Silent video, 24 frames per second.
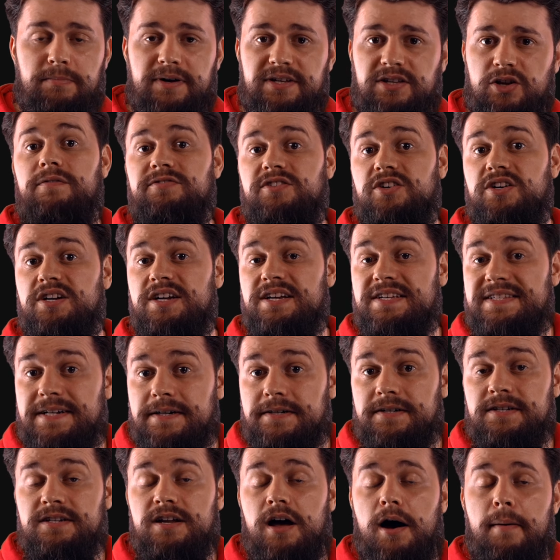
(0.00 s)
but after a
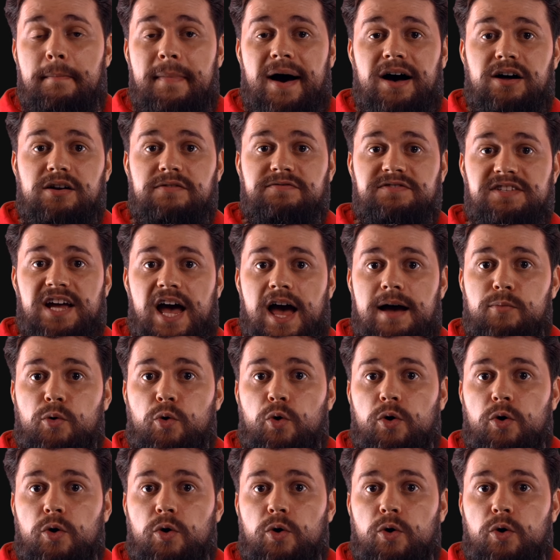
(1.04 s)
certain amount of time,